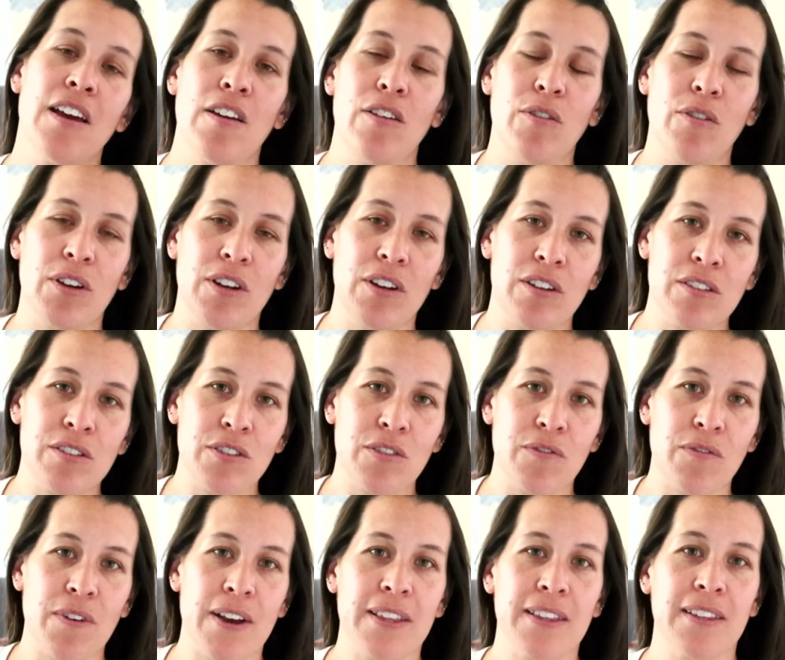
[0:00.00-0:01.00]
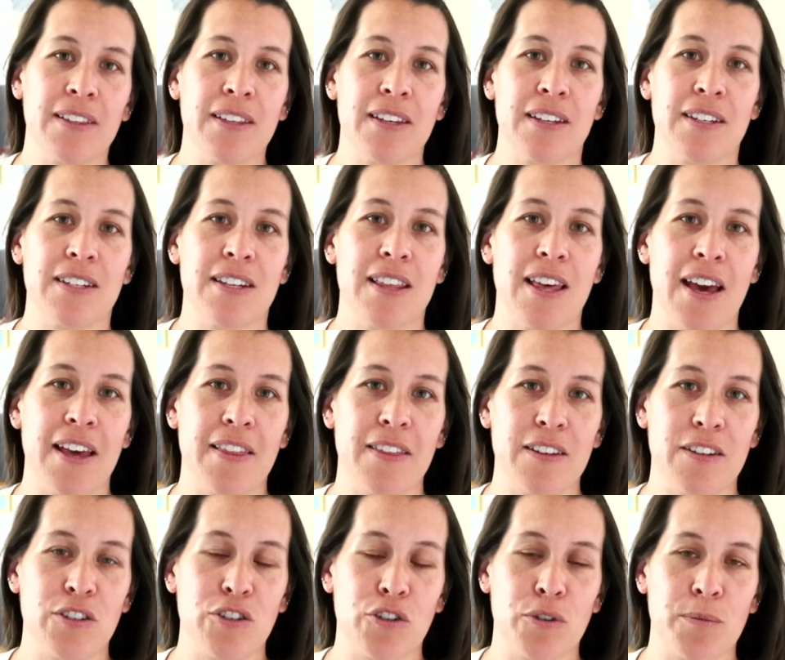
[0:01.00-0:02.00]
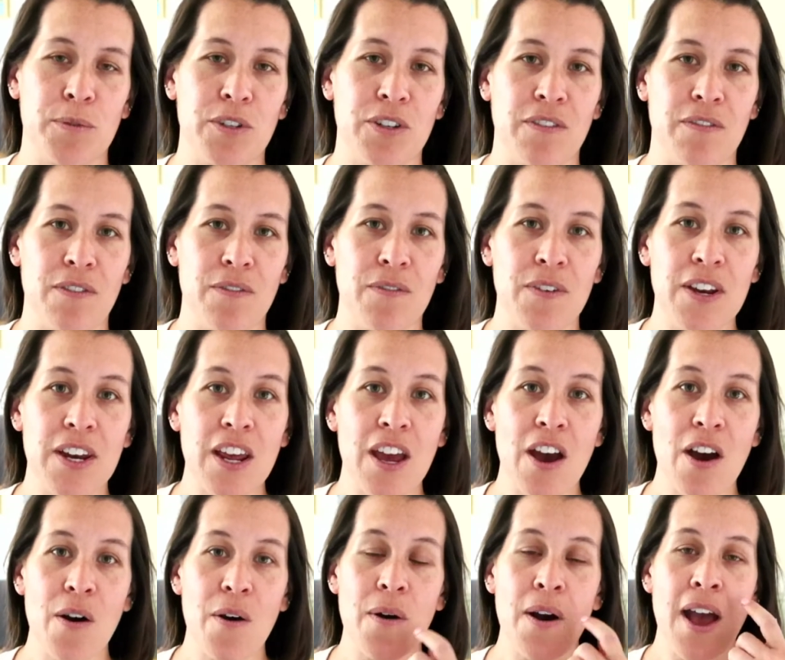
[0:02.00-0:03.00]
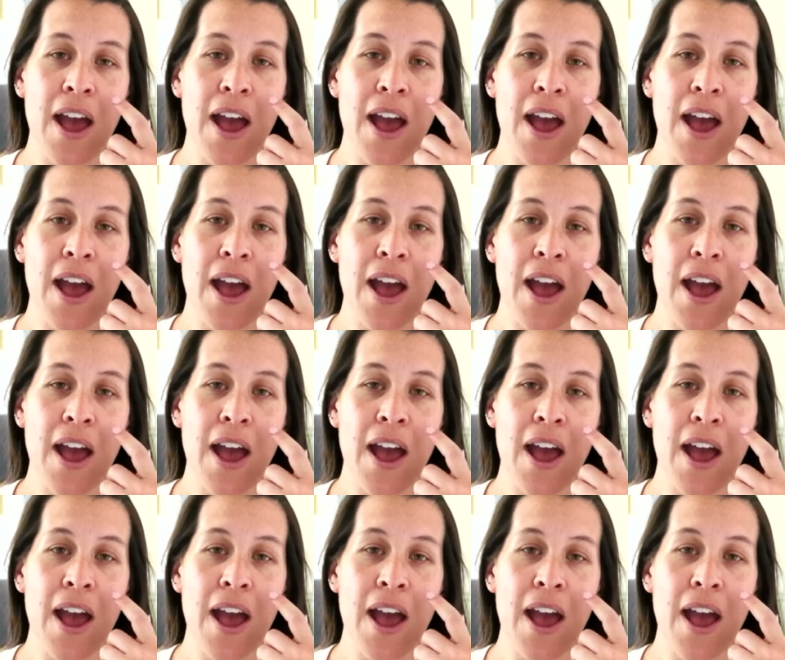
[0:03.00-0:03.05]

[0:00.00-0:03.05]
You can also find the link to that in the description of the video.